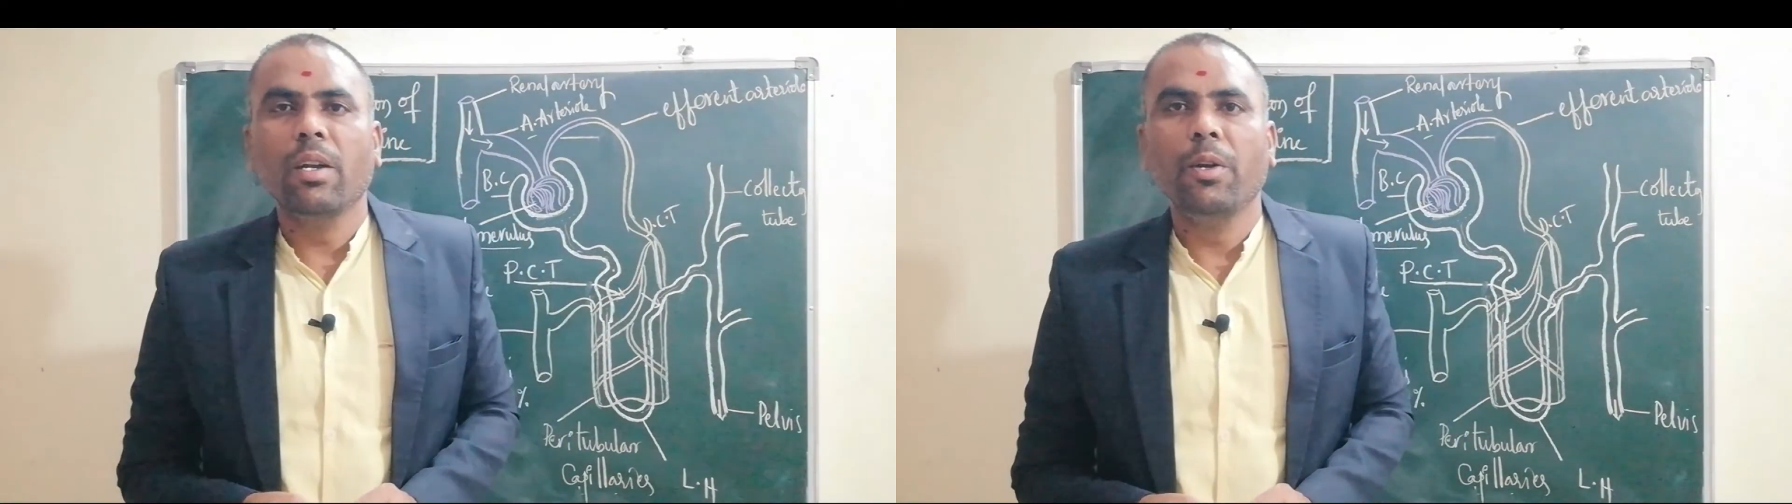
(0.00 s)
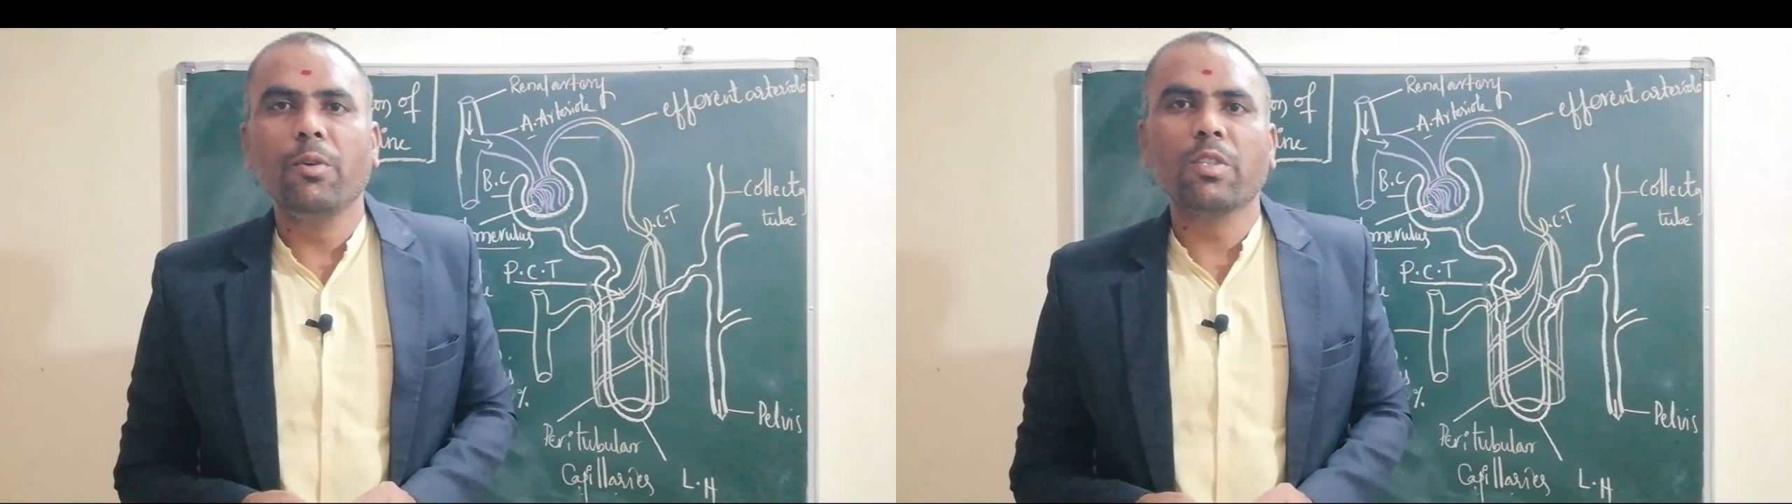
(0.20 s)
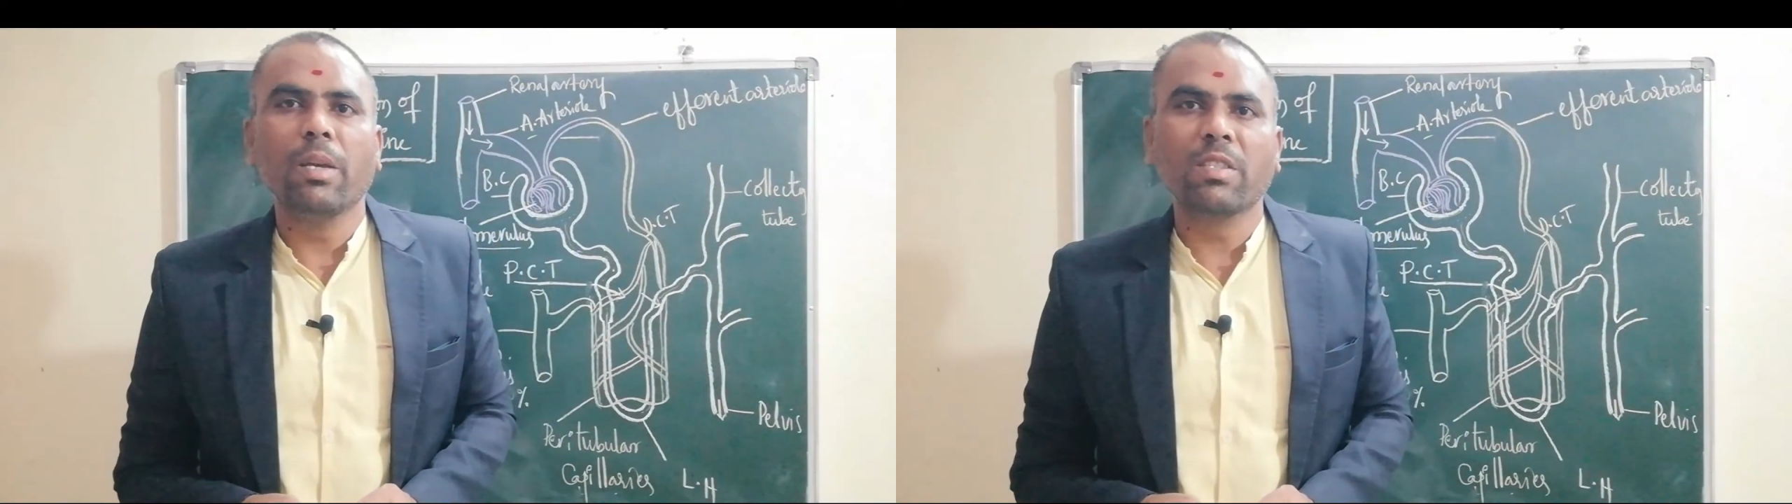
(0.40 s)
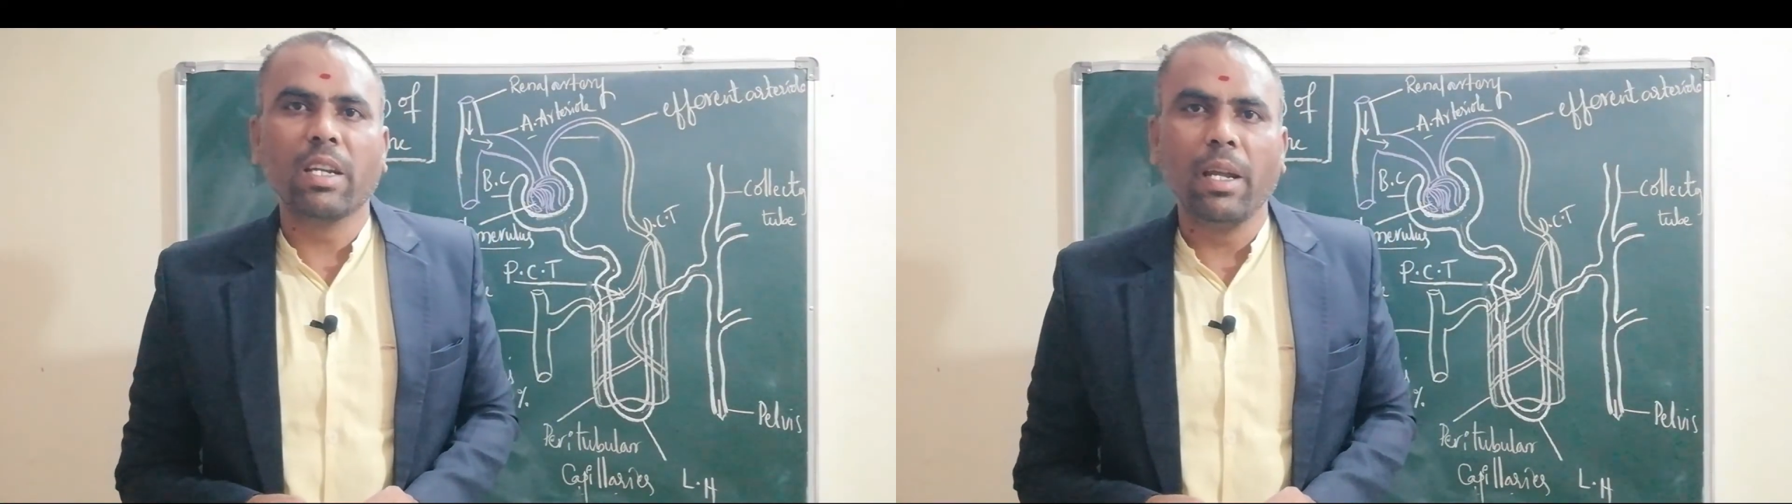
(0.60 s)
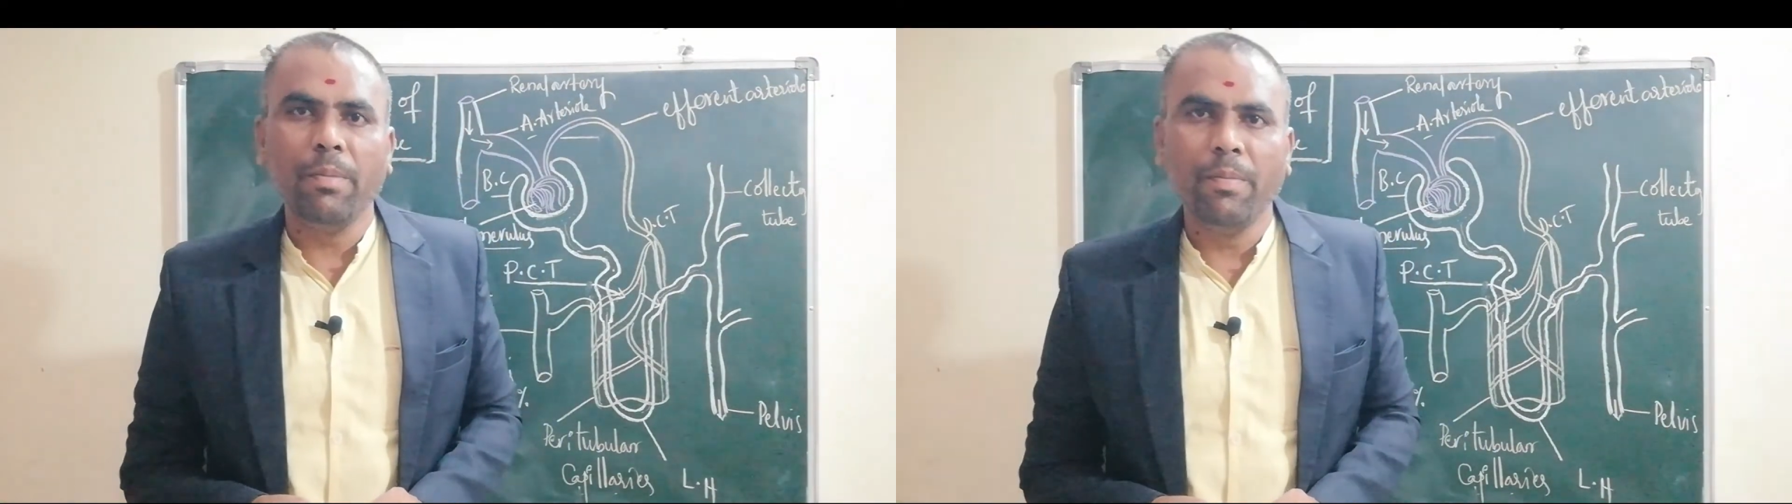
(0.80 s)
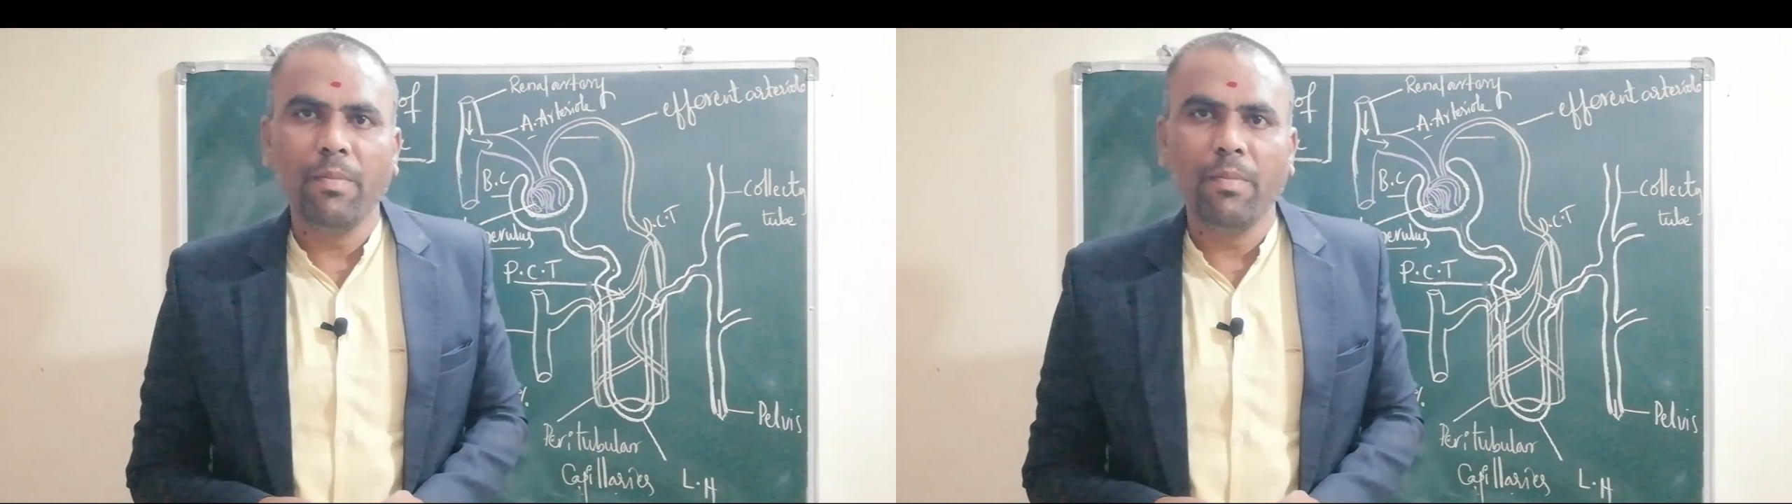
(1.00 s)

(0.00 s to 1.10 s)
do subscribe,